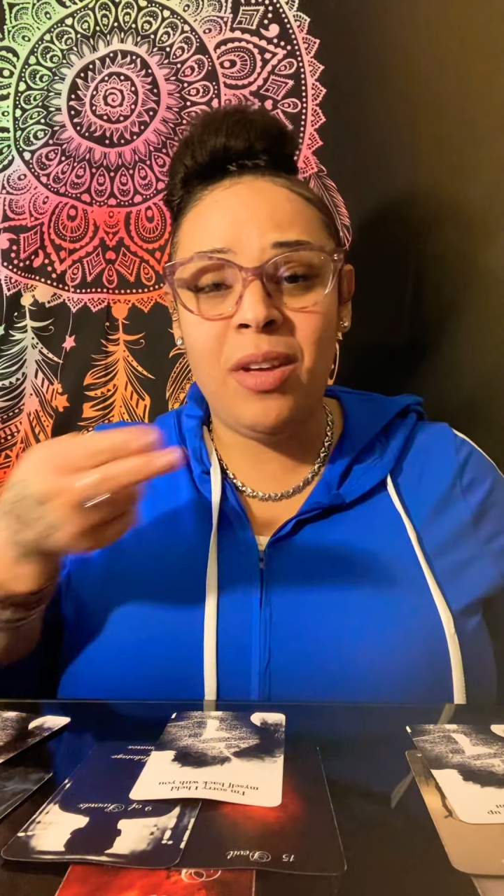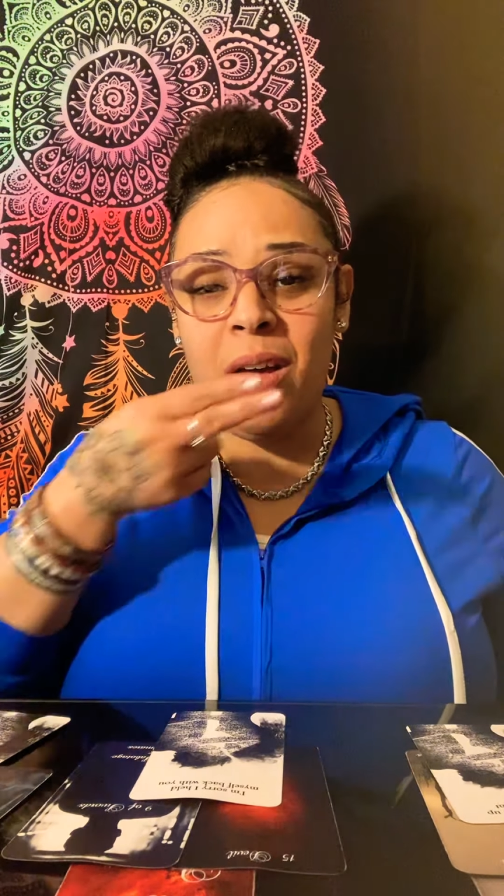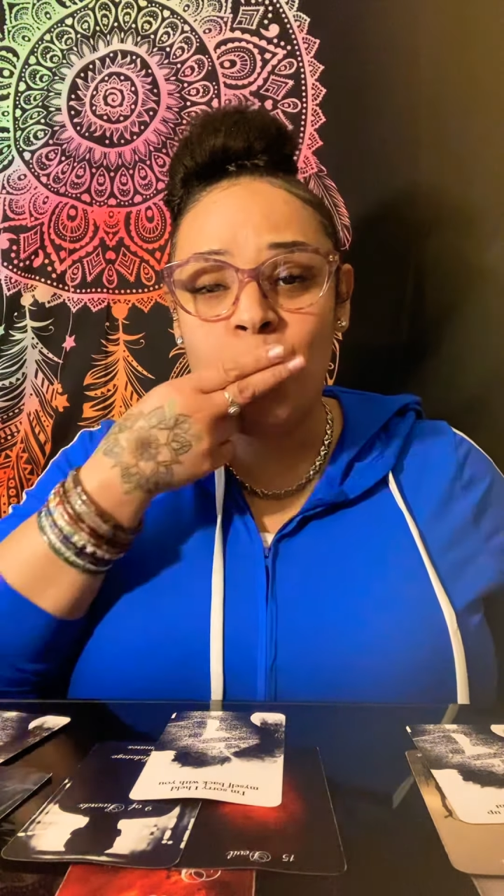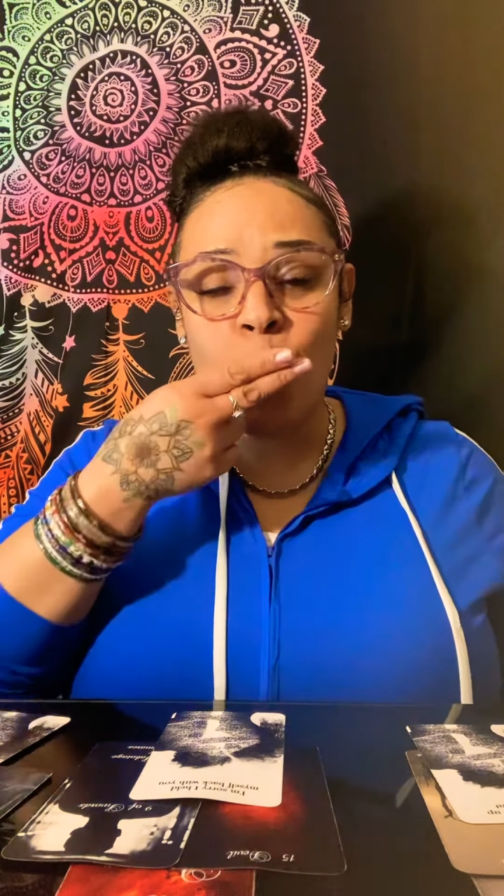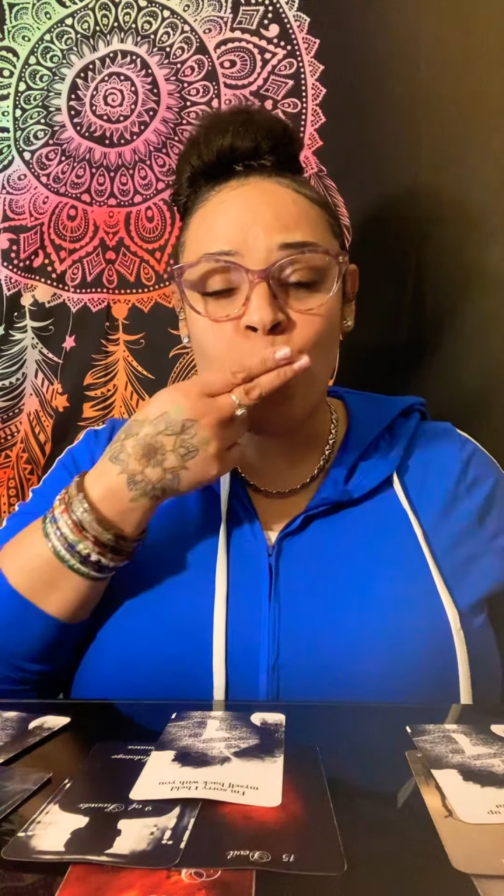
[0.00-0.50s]

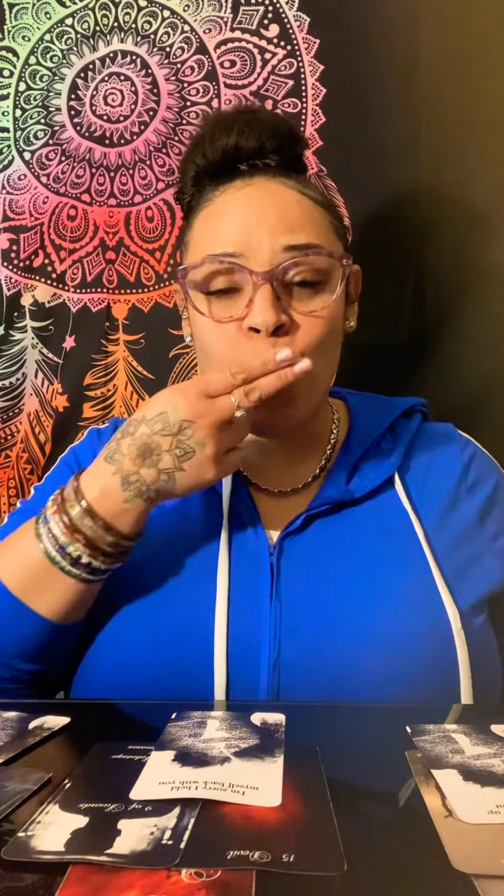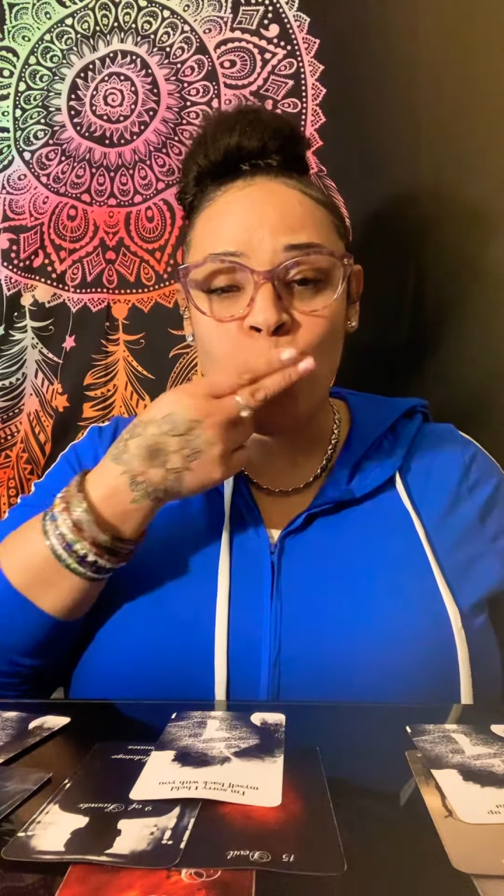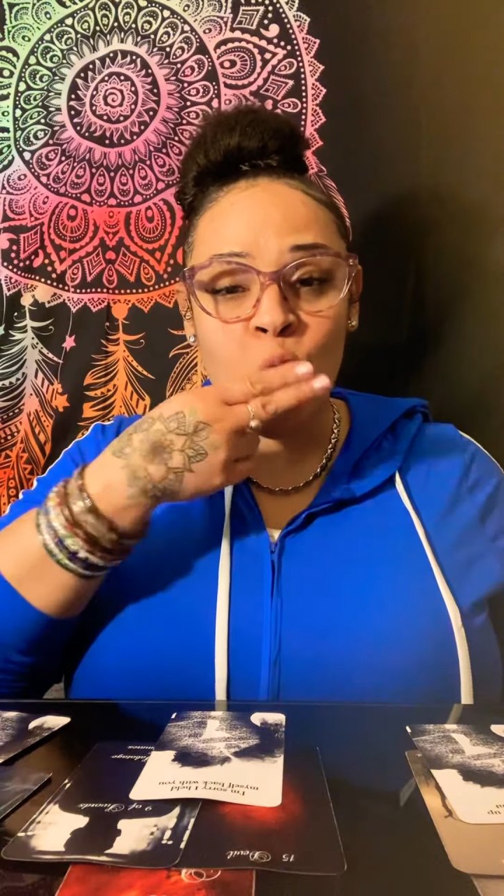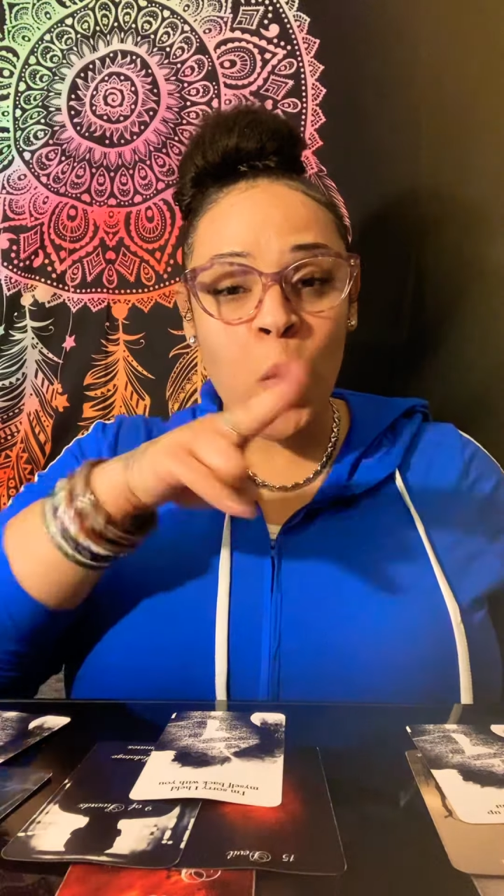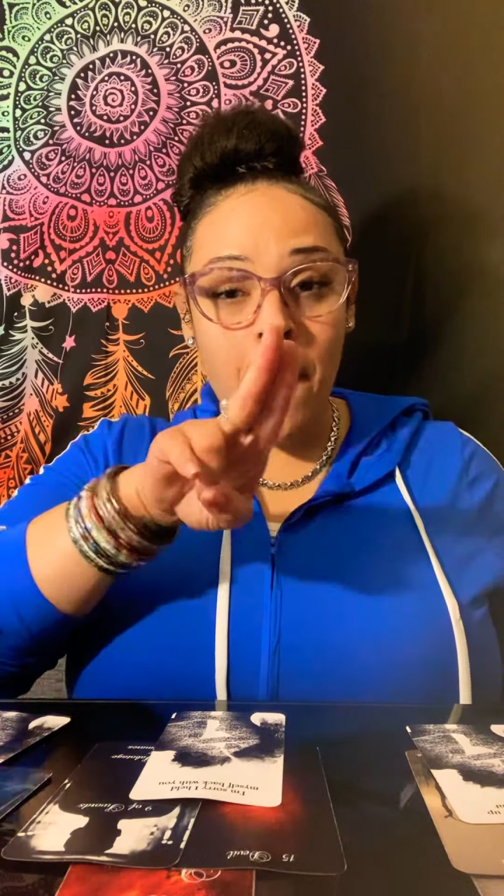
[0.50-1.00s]
y'all.
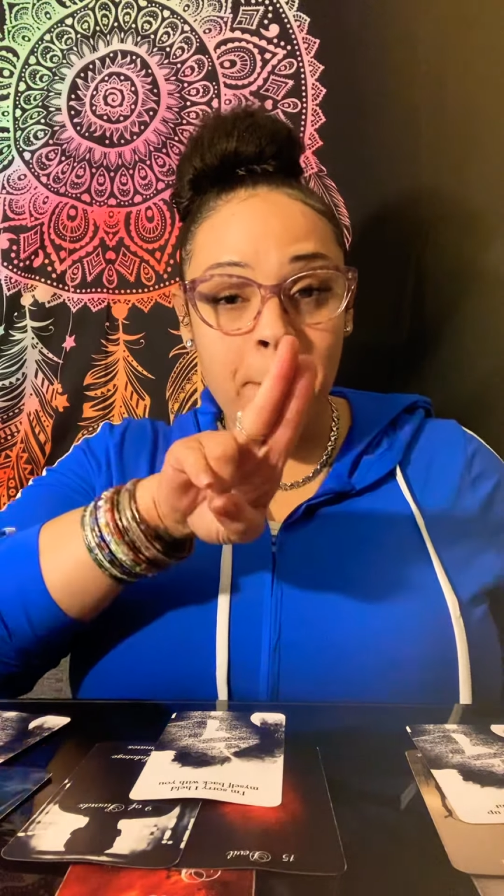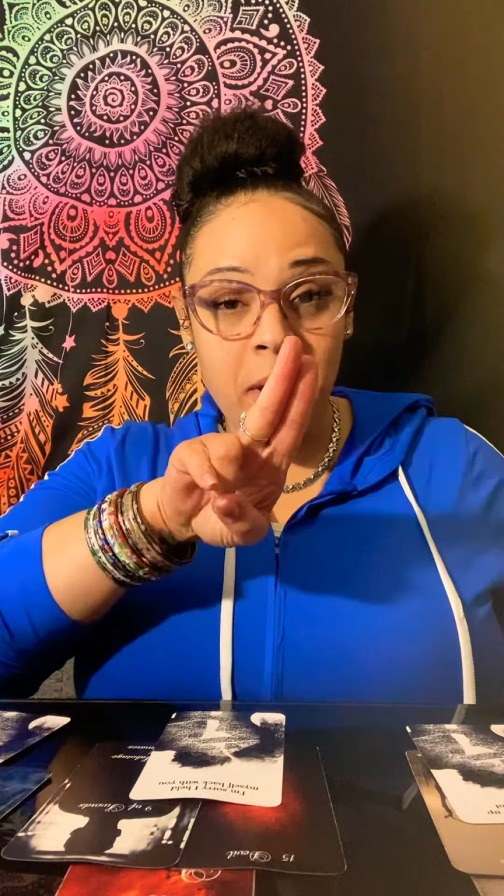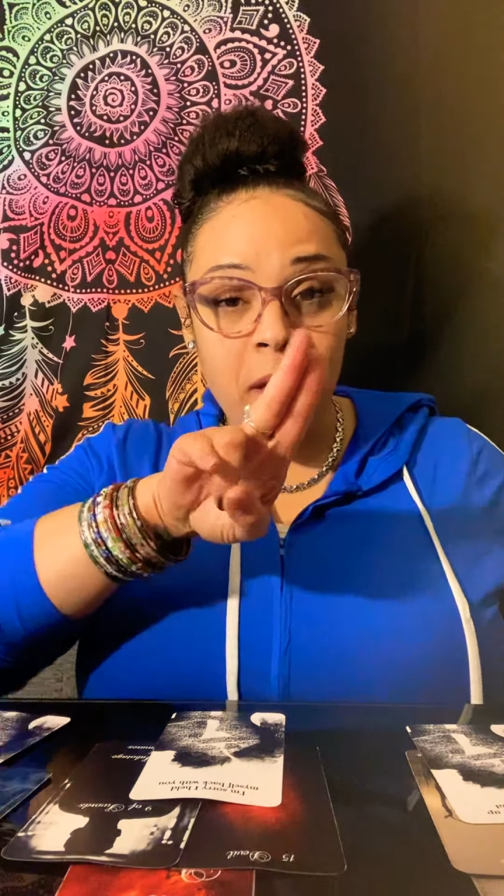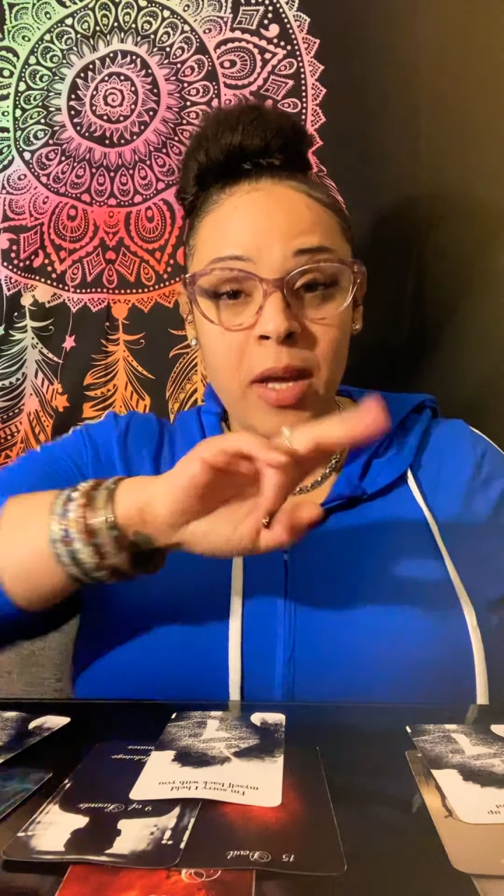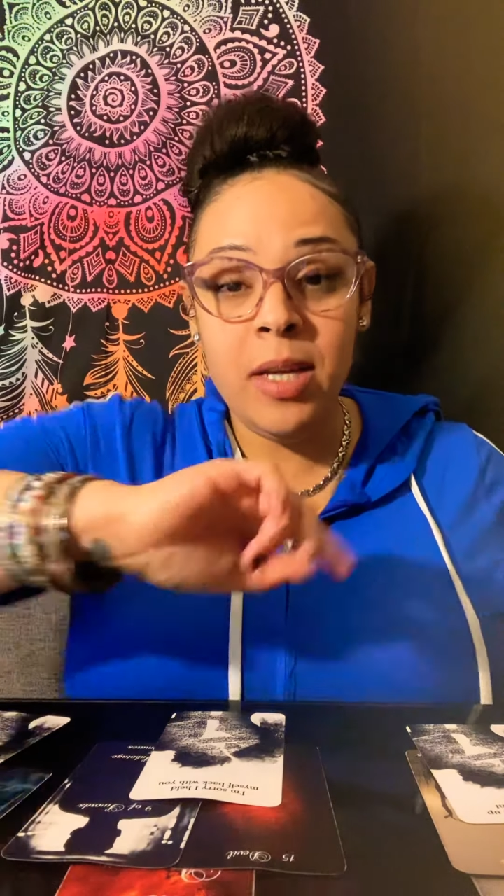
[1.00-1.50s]

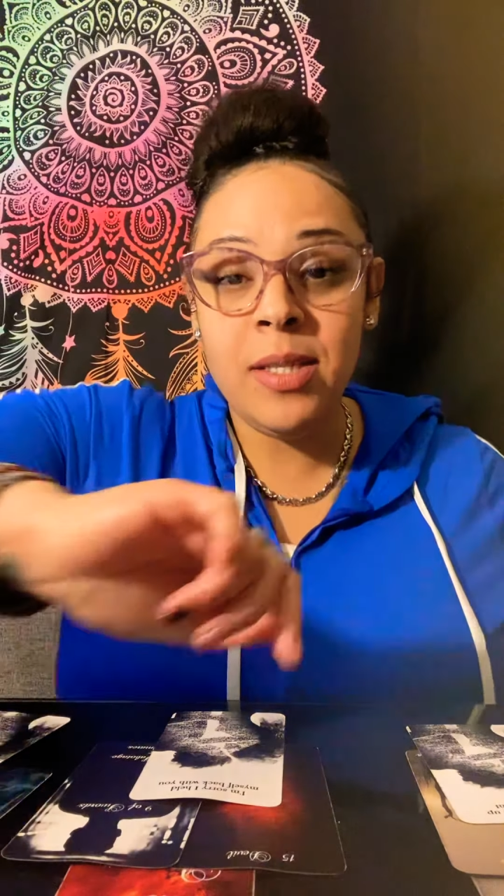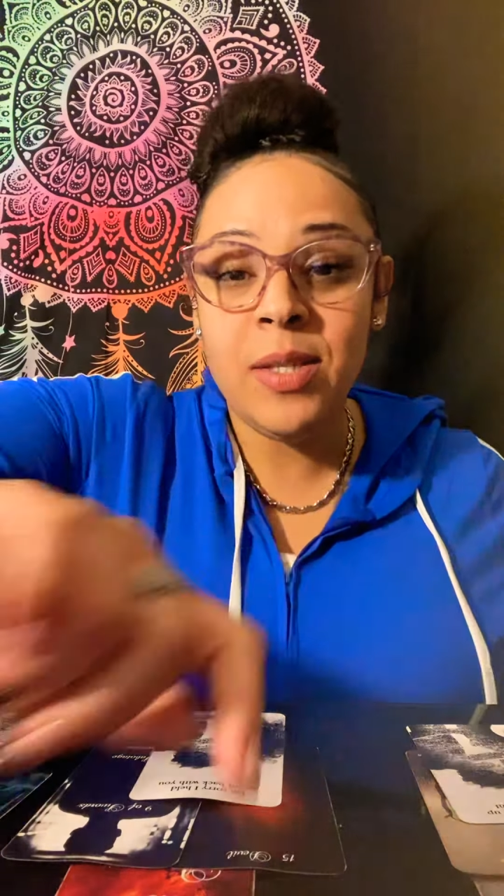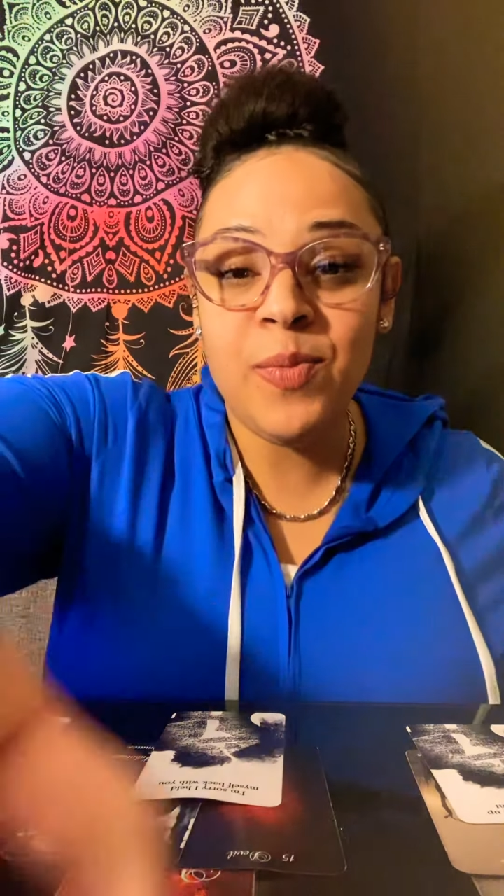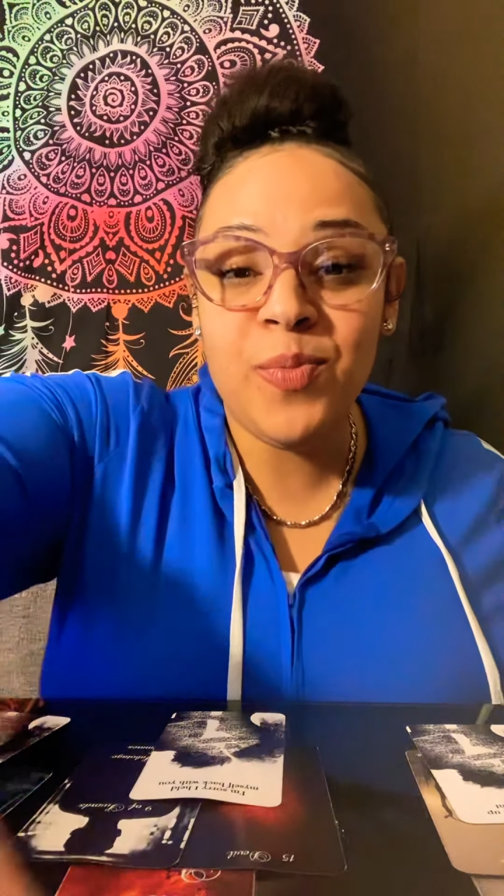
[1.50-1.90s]
Peace.